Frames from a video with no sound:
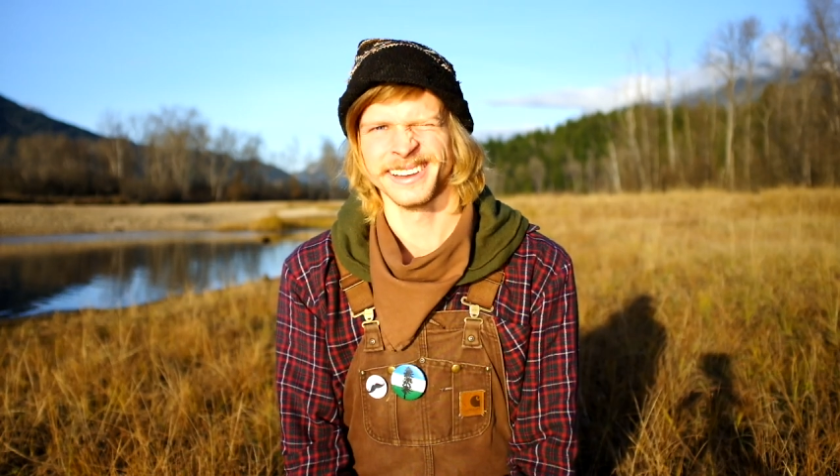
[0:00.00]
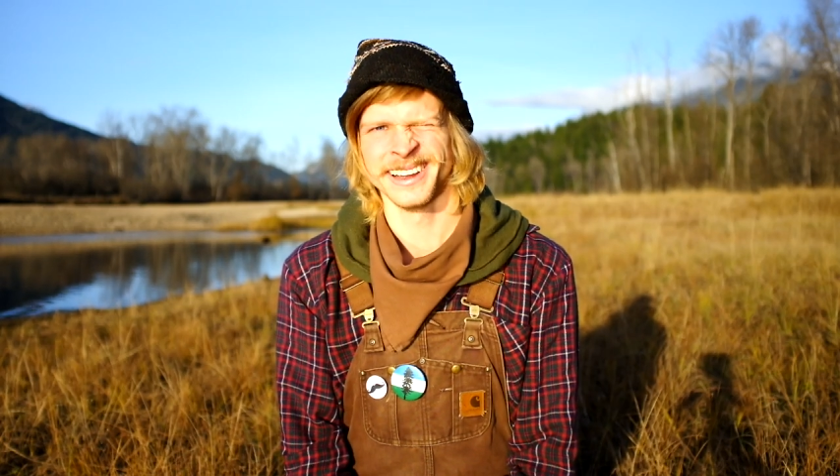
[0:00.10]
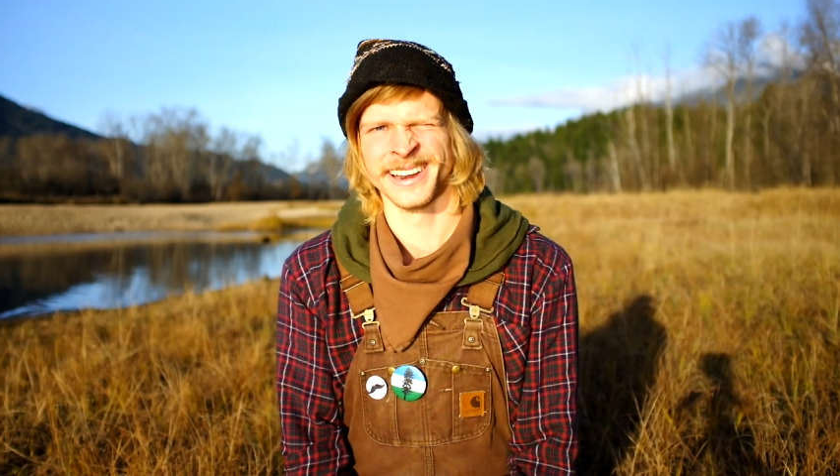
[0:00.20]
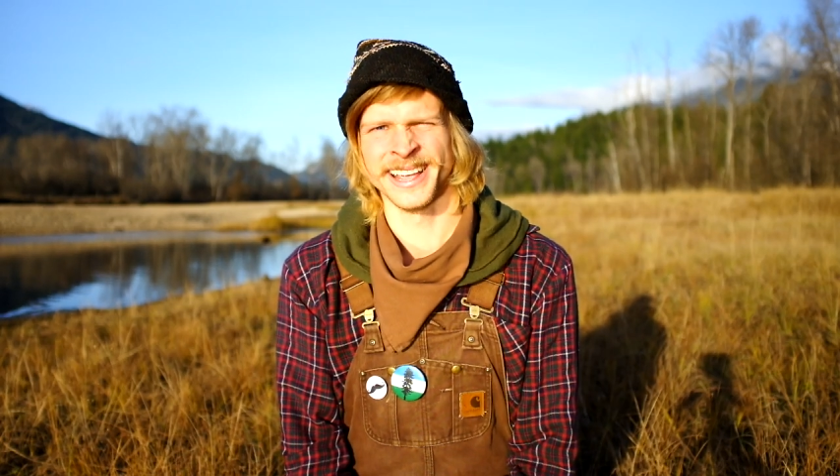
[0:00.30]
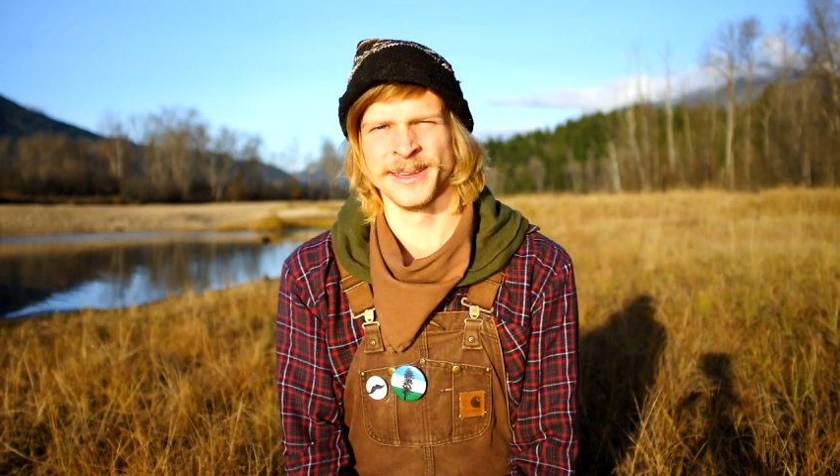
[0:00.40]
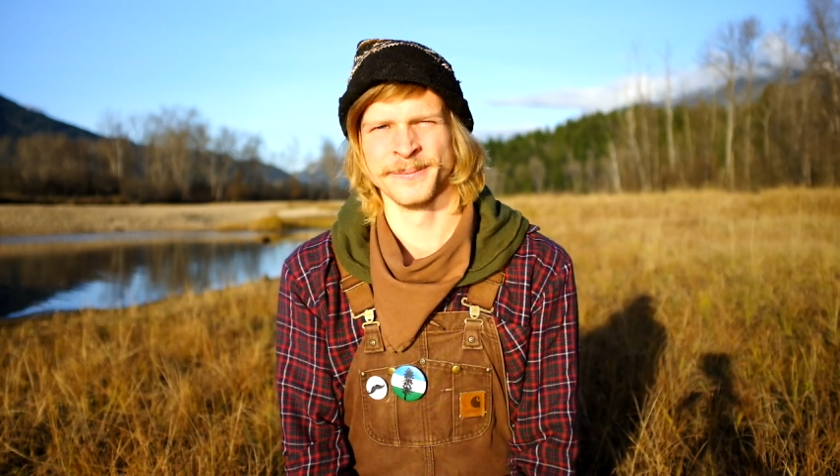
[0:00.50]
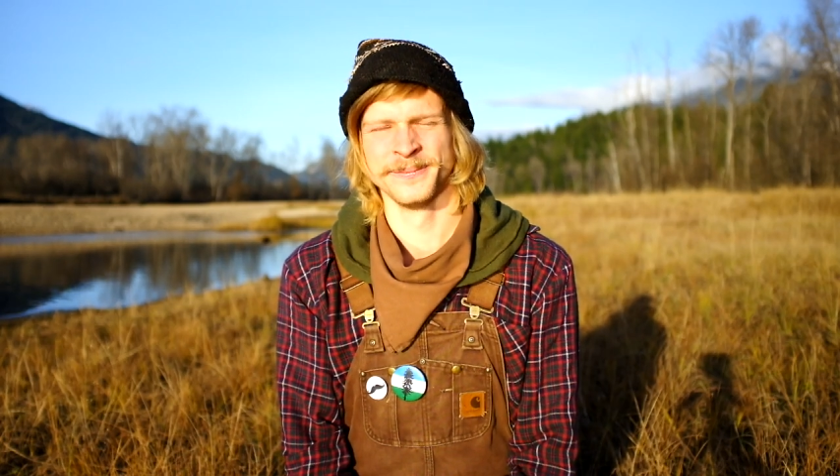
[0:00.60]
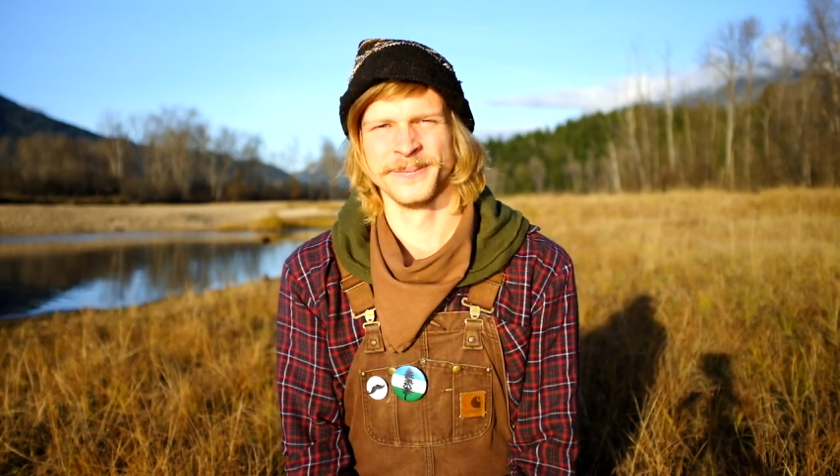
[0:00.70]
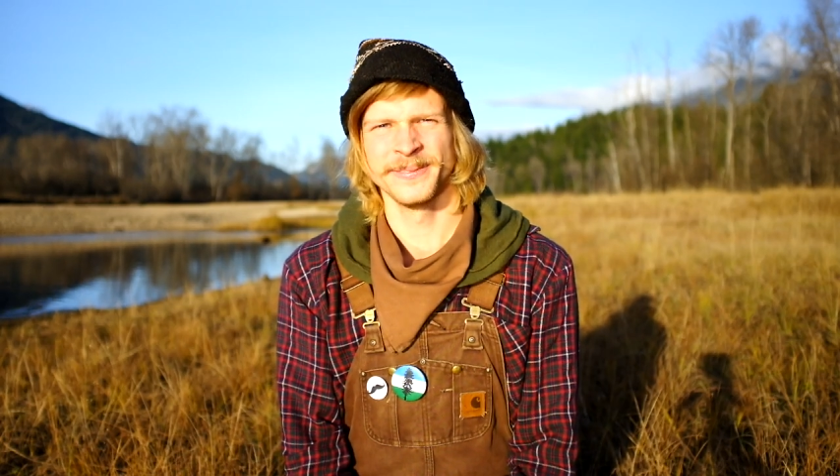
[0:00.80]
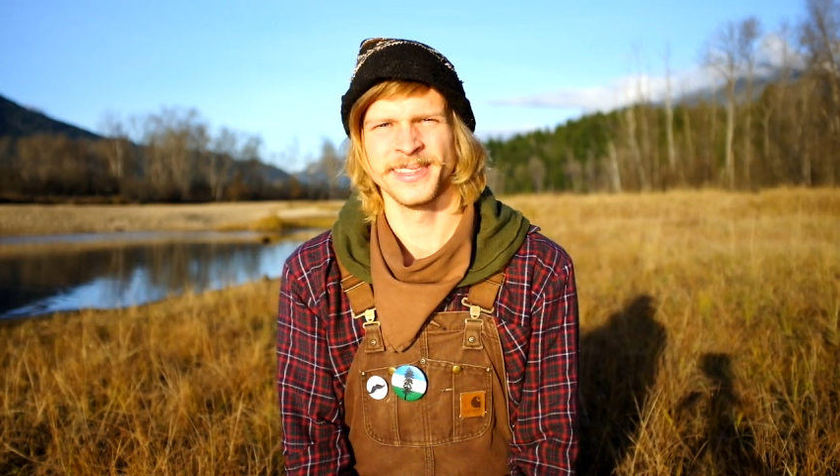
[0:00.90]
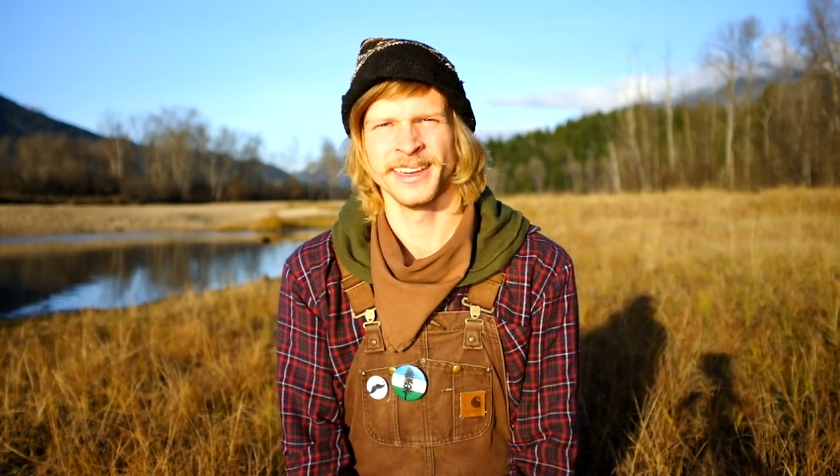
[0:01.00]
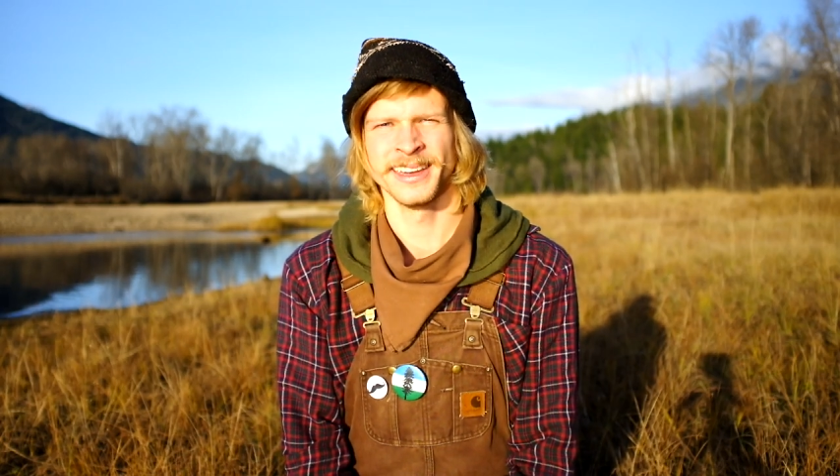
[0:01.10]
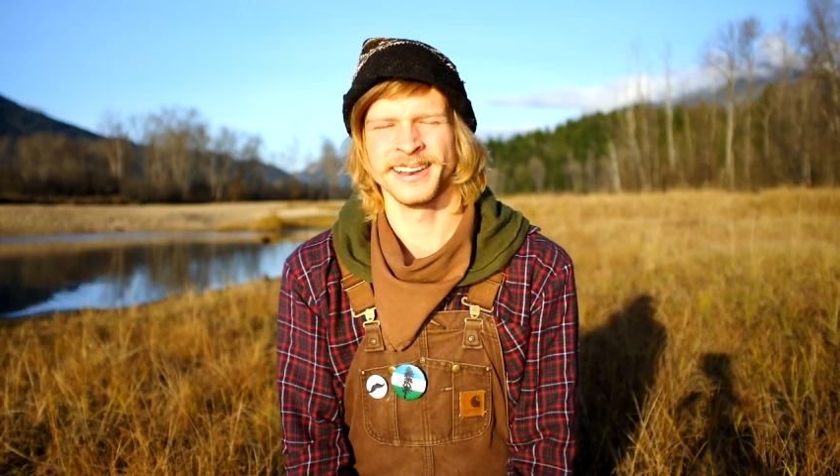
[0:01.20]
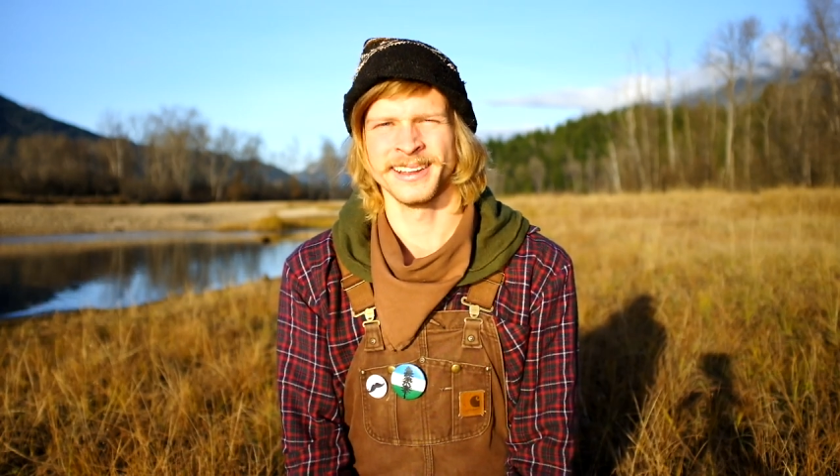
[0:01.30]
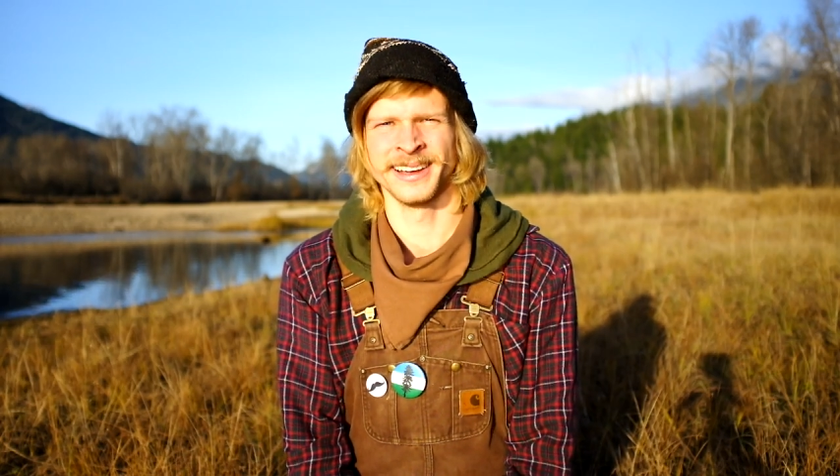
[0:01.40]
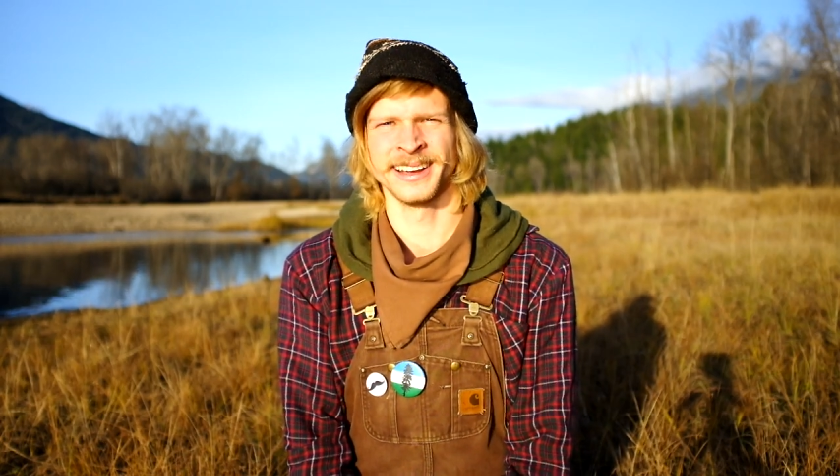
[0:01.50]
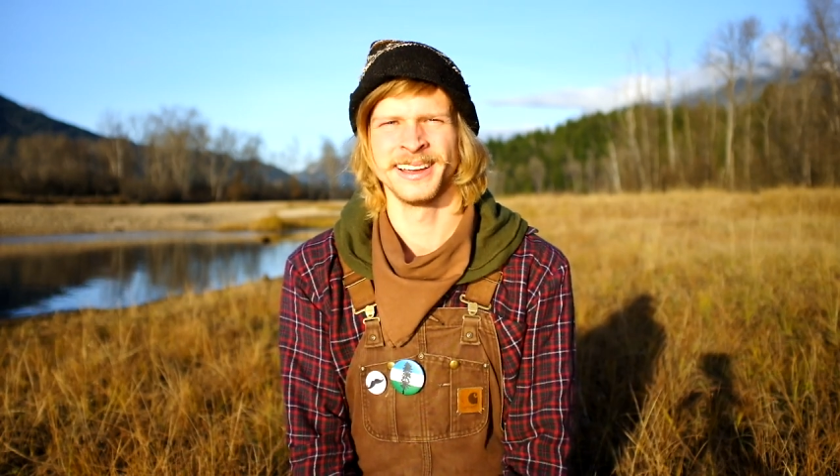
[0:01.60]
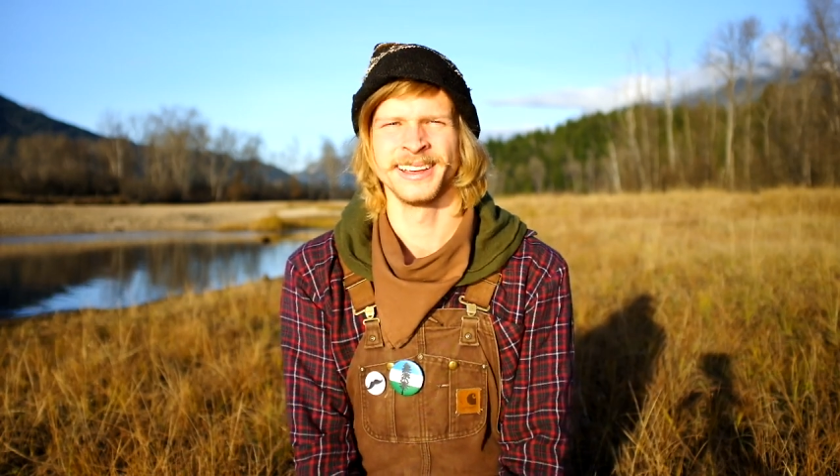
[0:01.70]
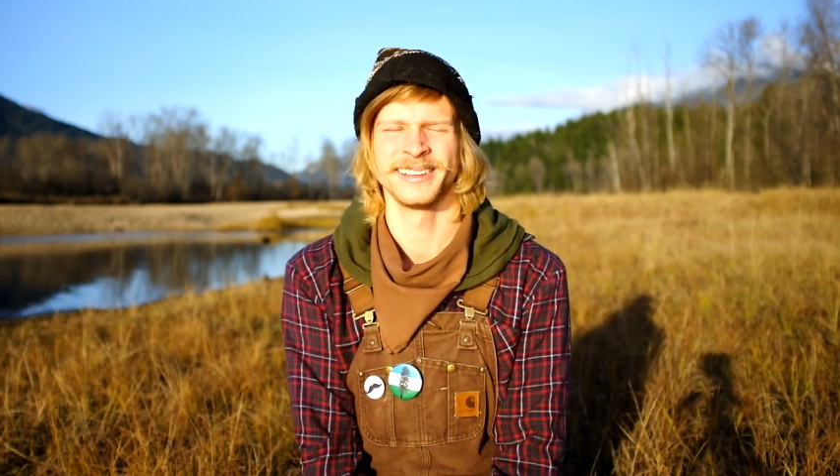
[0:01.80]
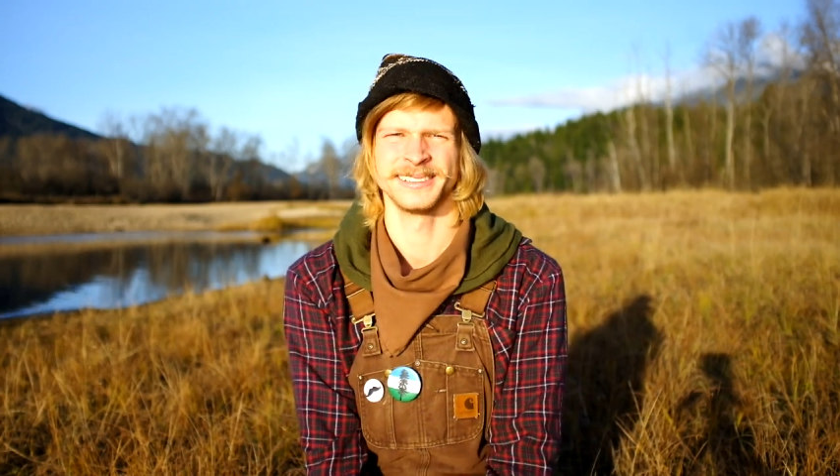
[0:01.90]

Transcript: a name that uh,